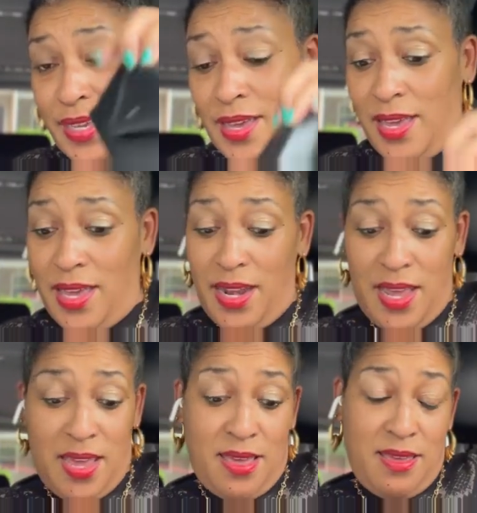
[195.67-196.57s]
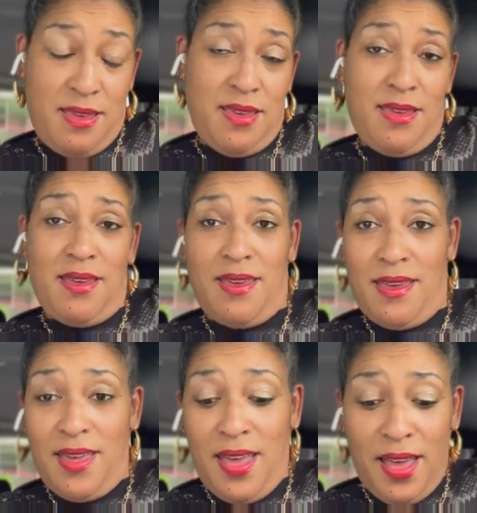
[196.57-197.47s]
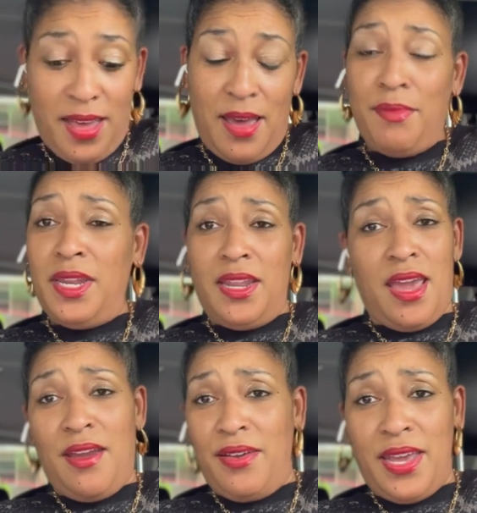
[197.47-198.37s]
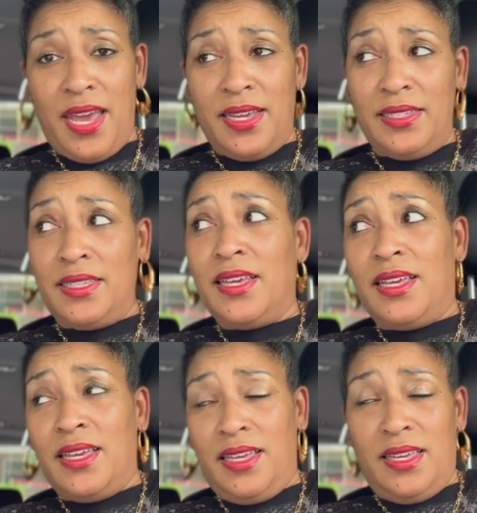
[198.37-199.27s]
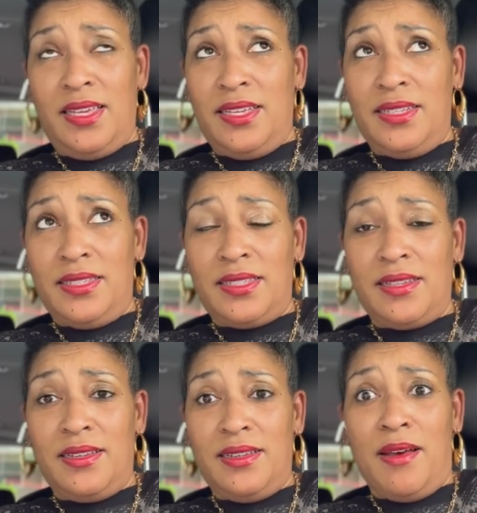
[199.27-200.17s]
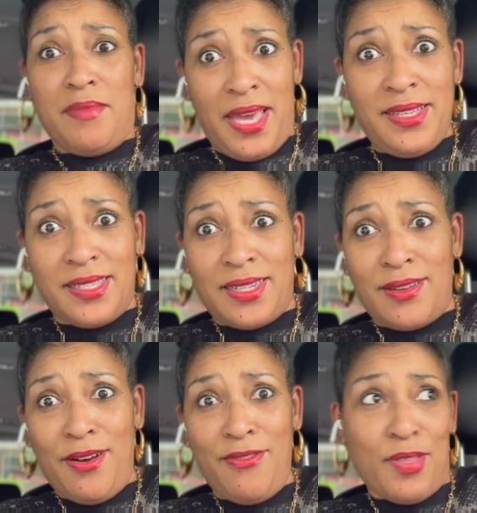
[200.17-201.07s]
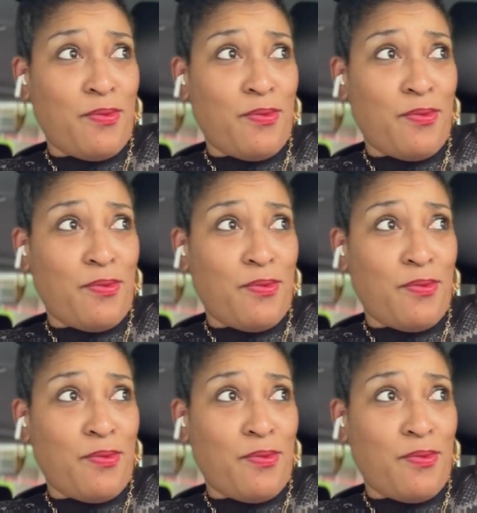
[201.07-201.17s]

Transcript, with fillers: honey, coming in the Karen case is amazing for the